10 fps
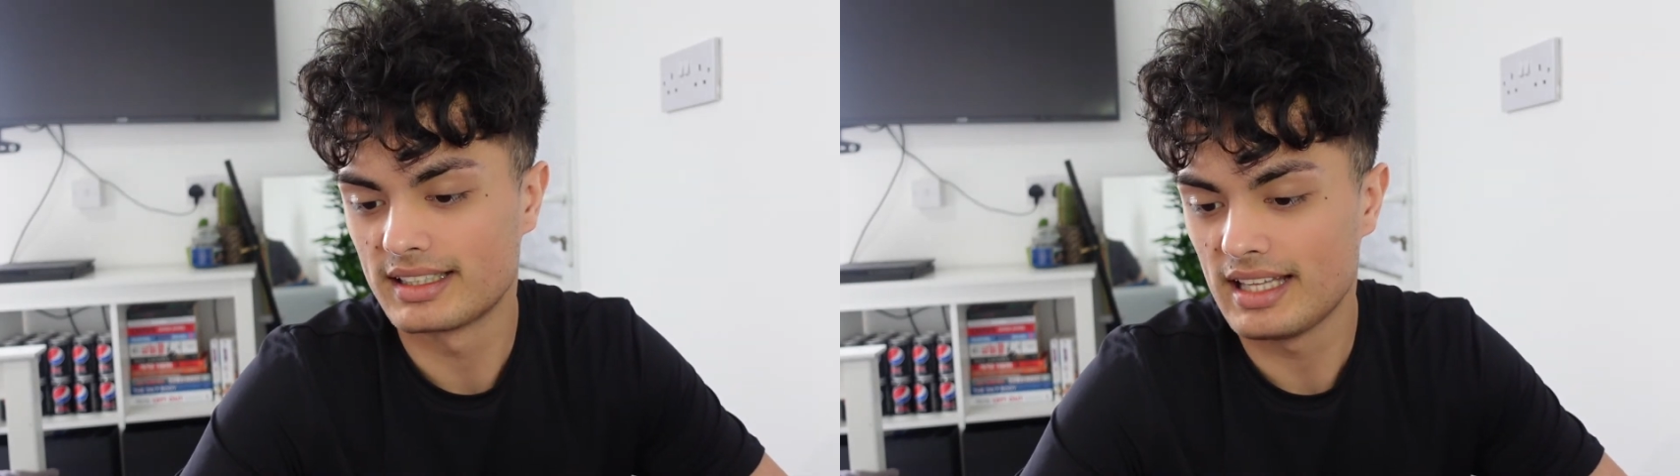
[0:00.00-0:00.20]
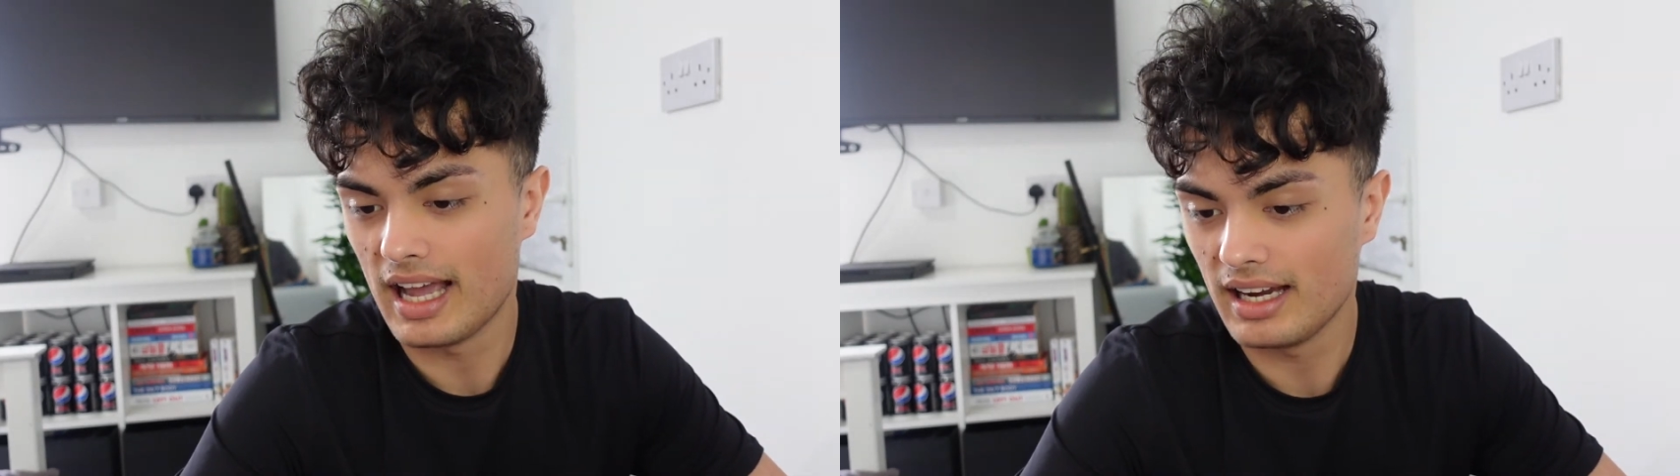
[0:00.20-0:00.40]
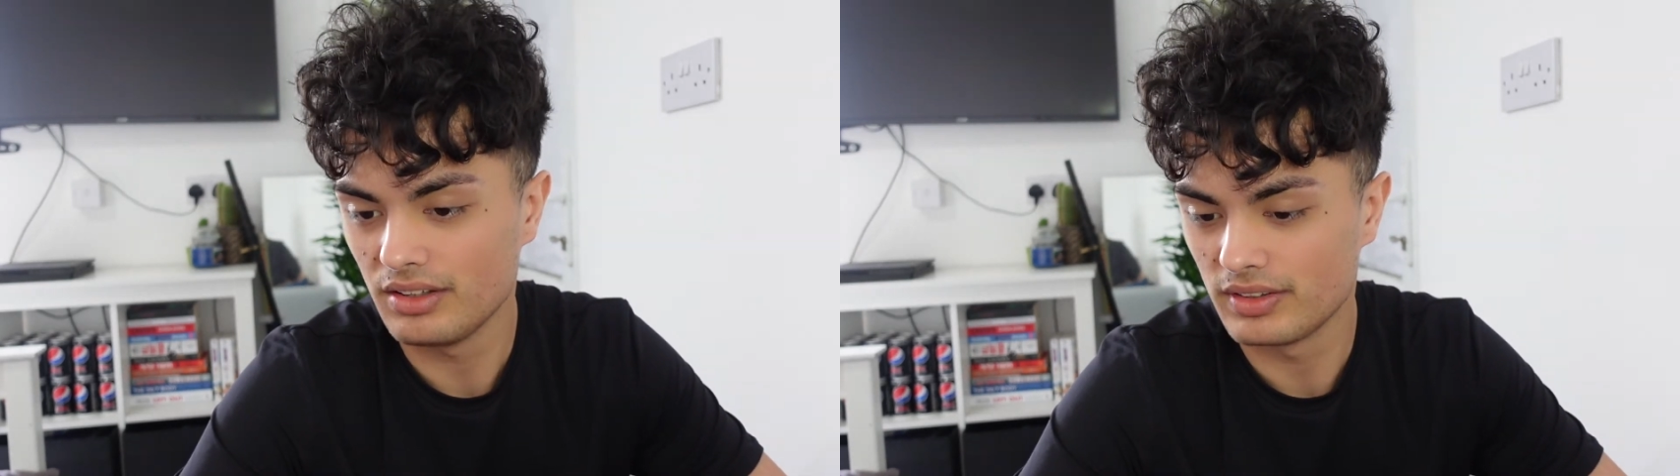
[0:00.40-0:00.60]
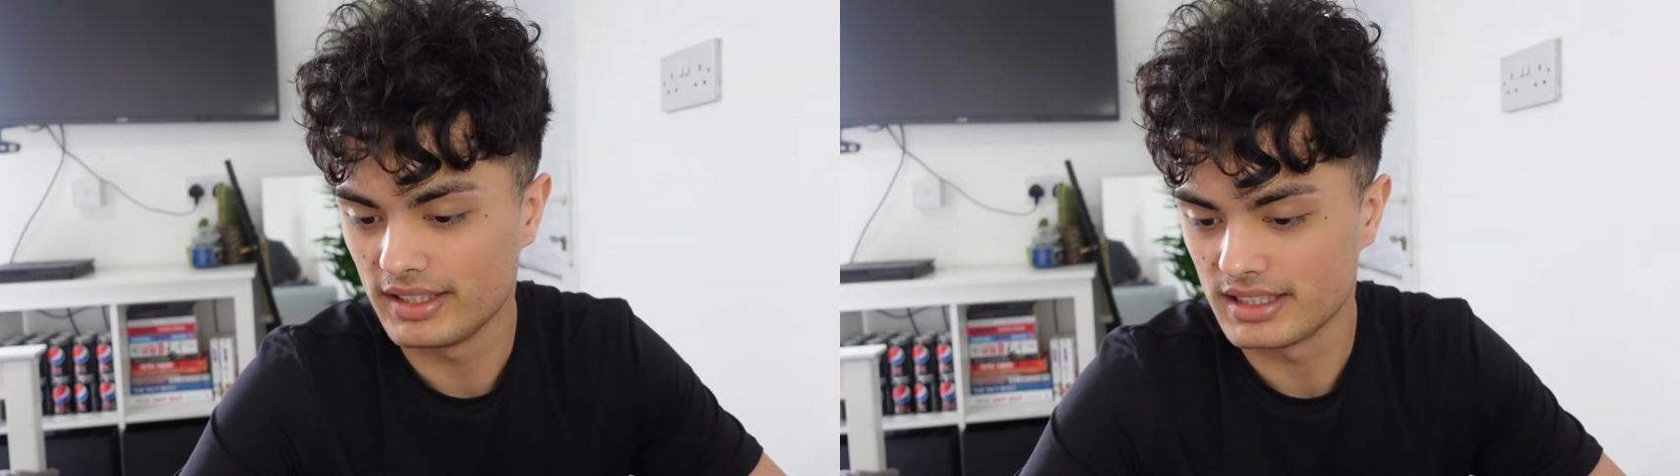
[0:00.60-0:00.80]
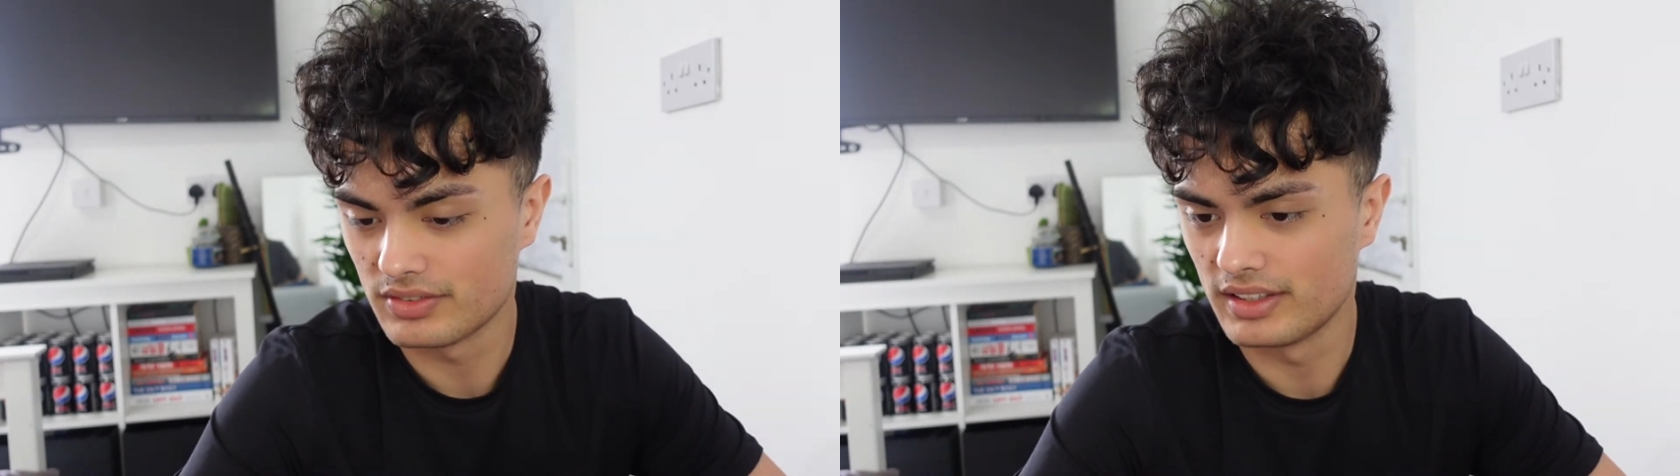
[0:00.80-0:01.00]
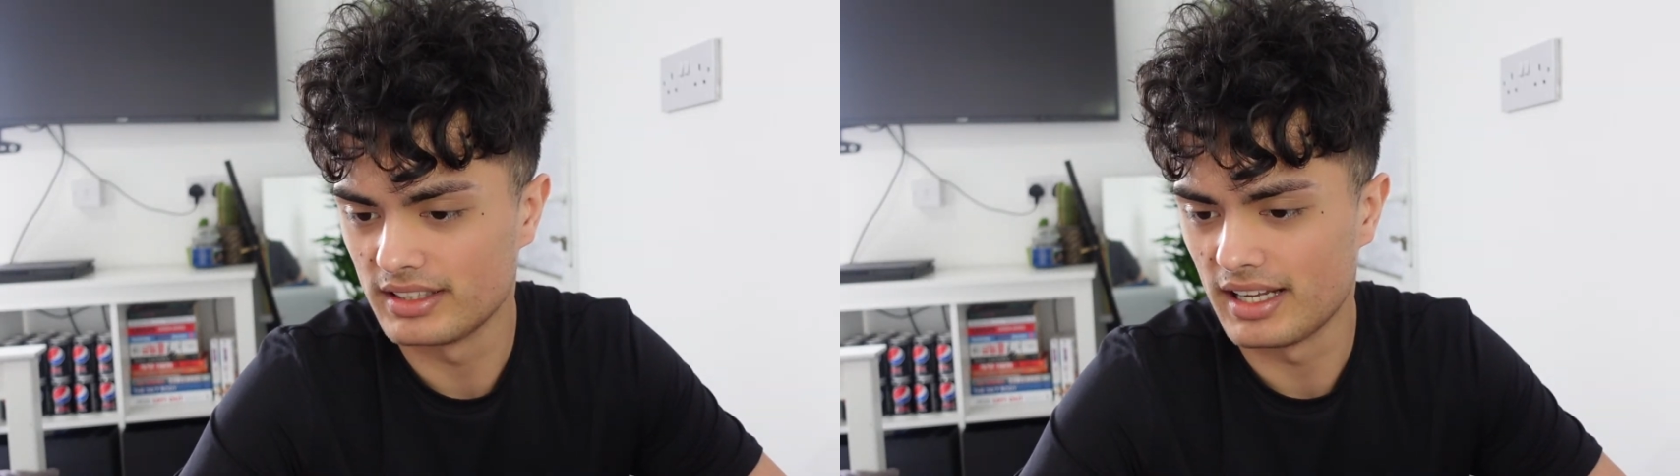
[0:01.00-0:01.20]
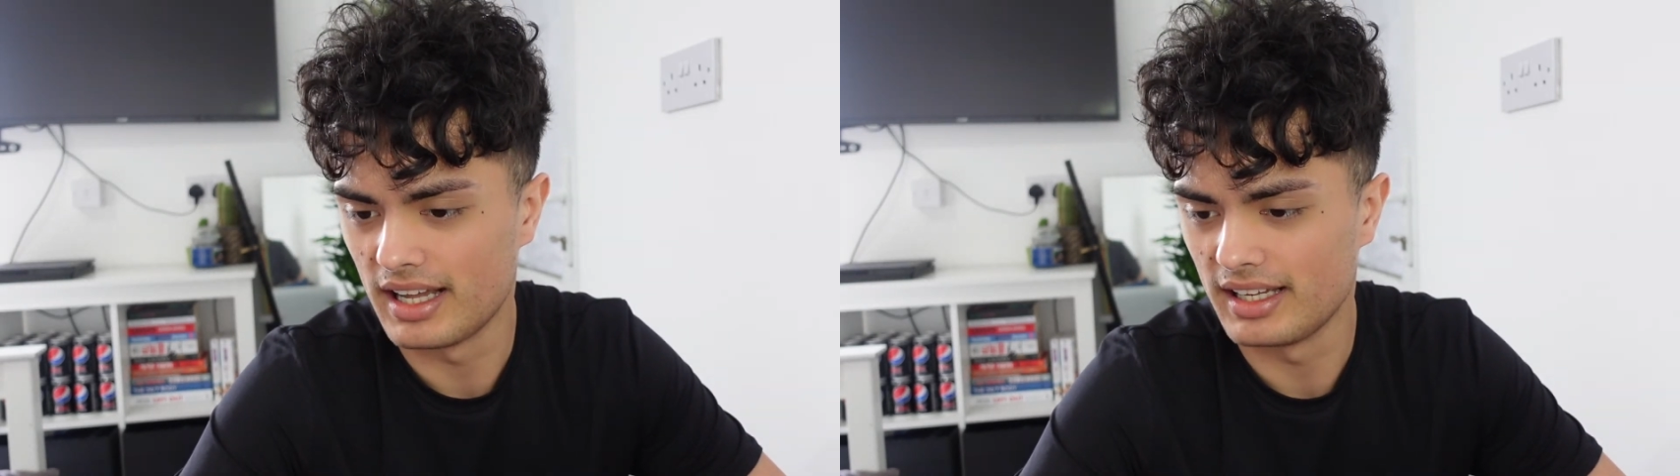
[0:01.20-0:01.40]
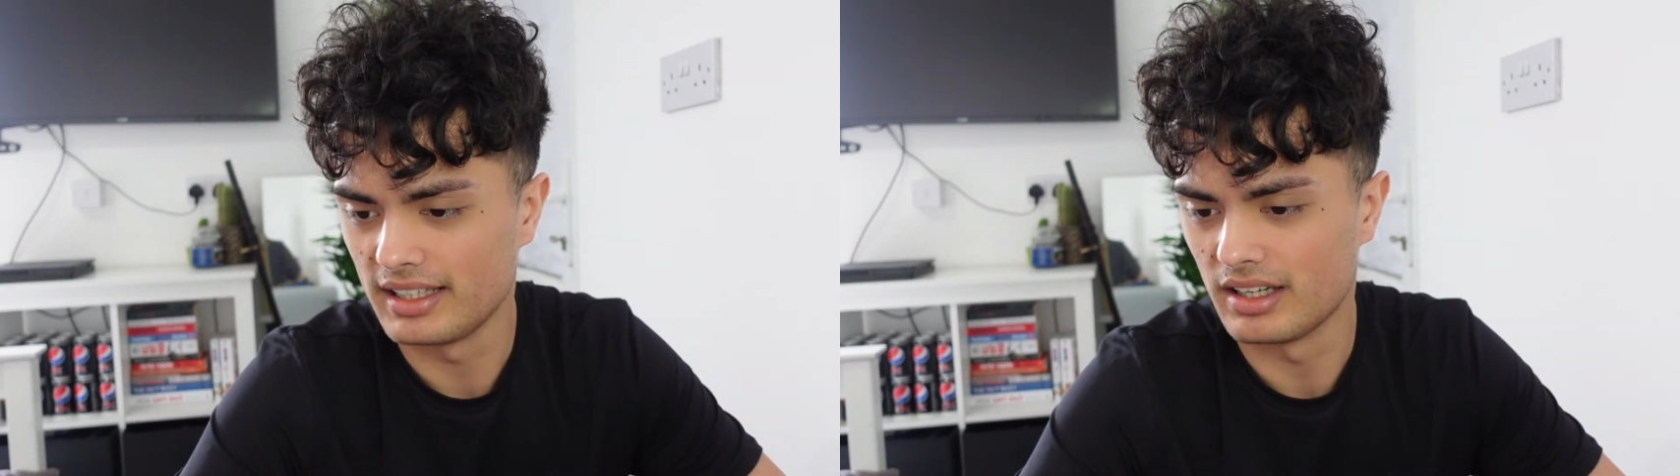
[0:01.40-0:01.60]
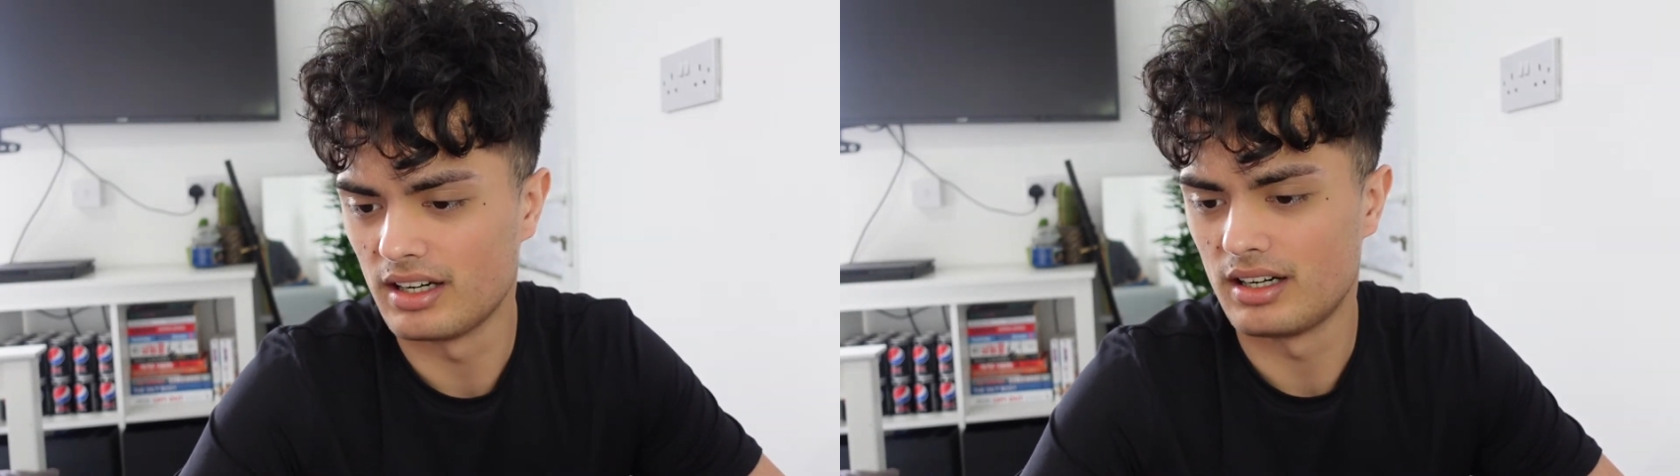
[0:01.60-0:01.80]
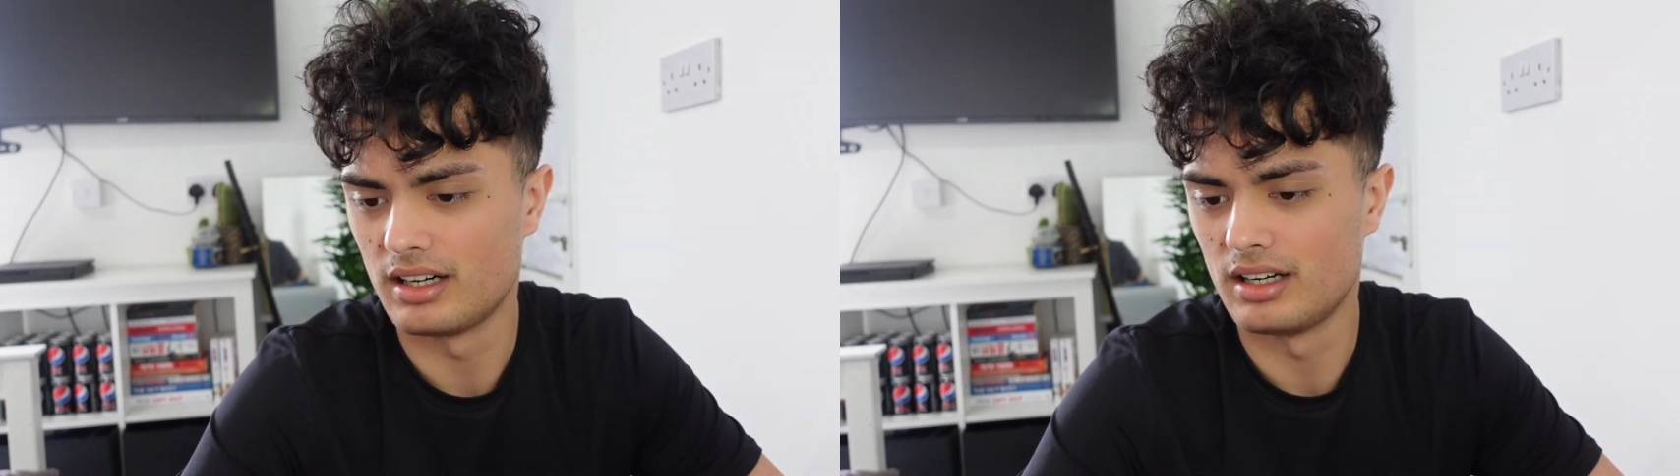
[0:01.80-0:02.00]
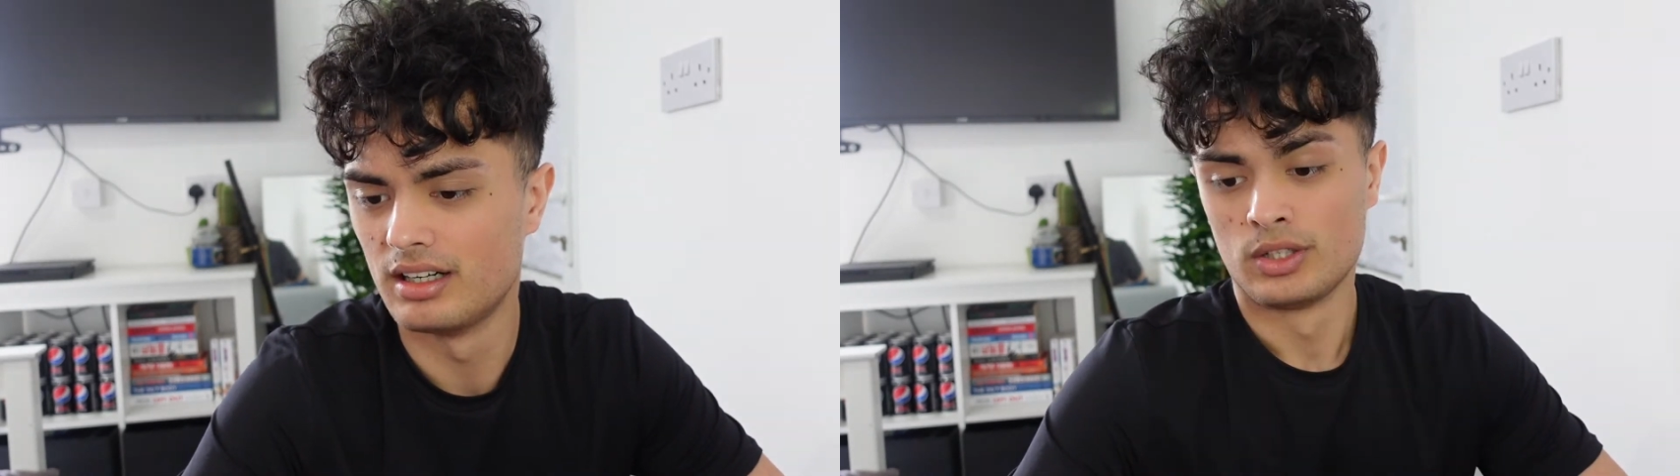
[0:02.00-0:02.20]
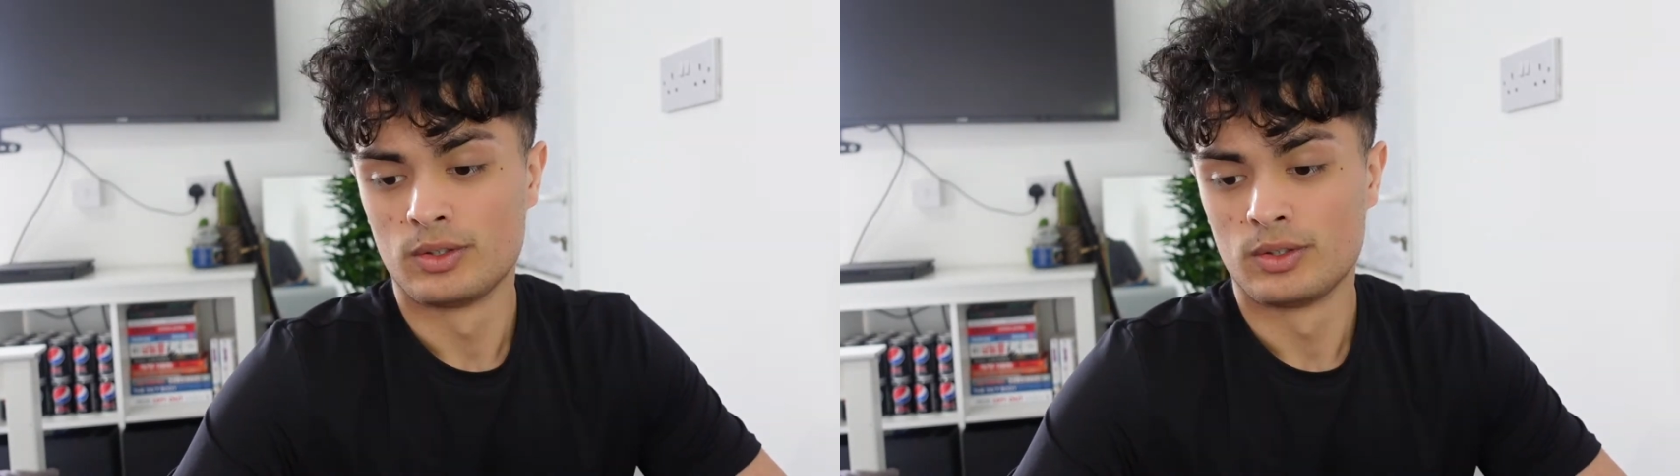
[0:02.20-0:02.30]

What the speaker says: calories for the day are